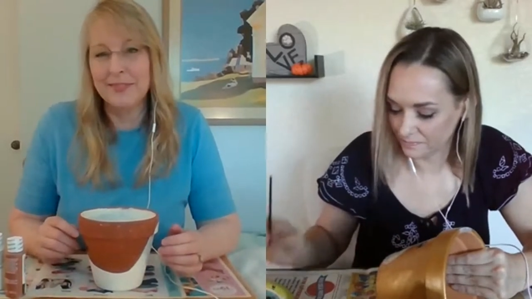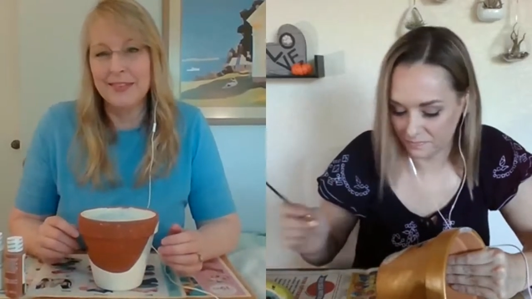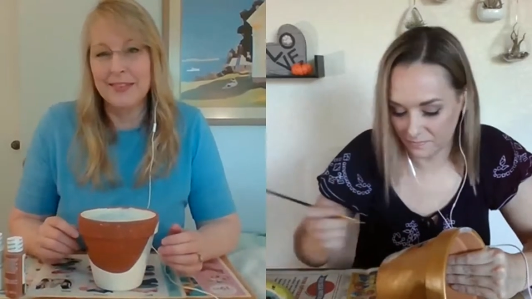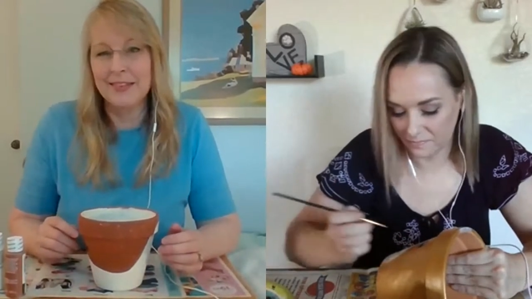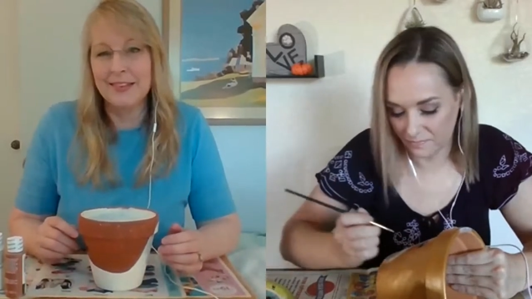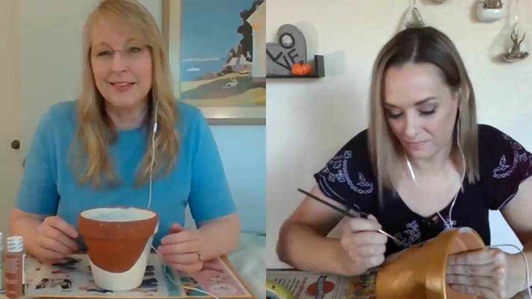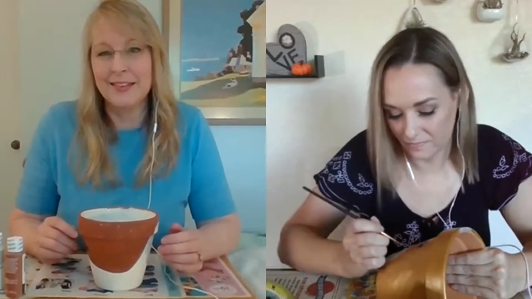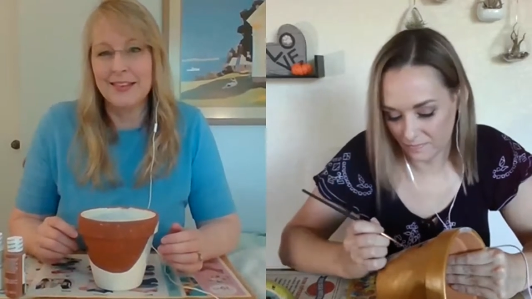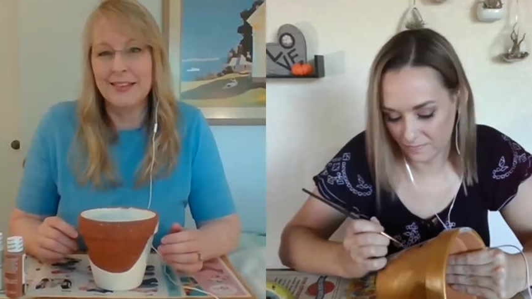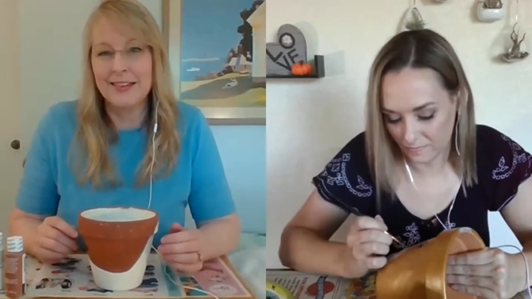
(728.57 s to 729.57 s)

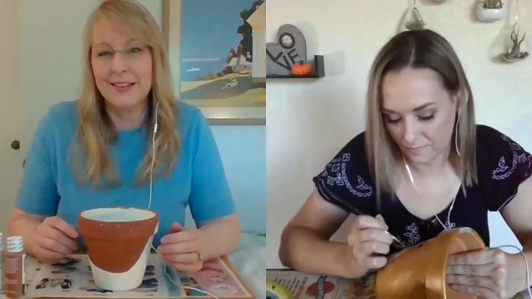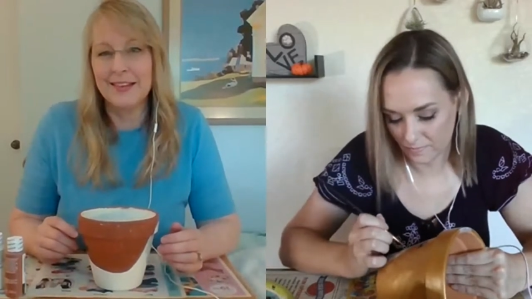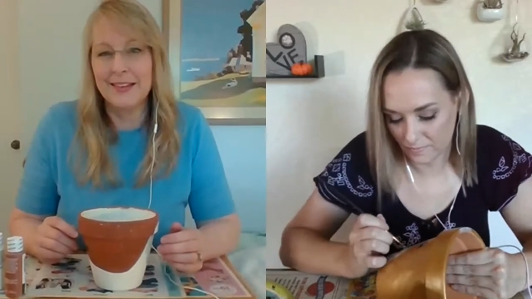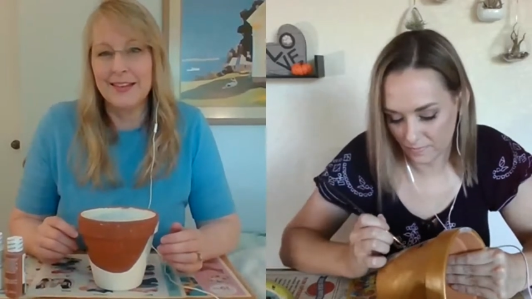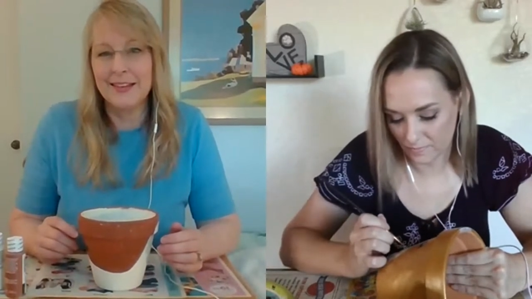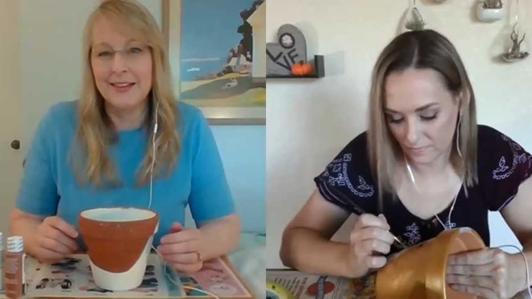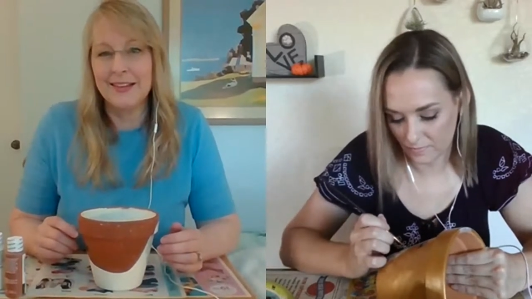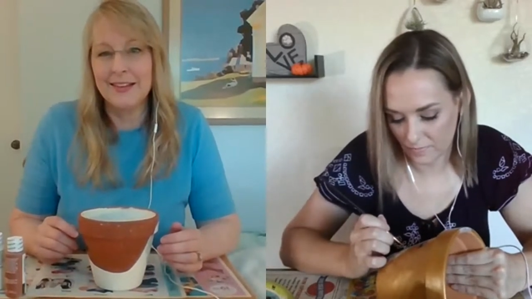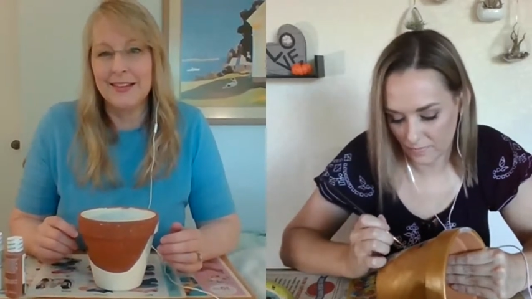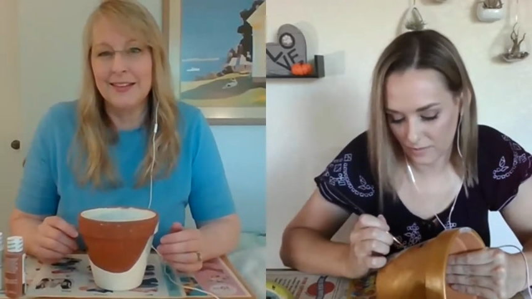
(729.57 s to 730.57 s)
No one is speaking in this clip.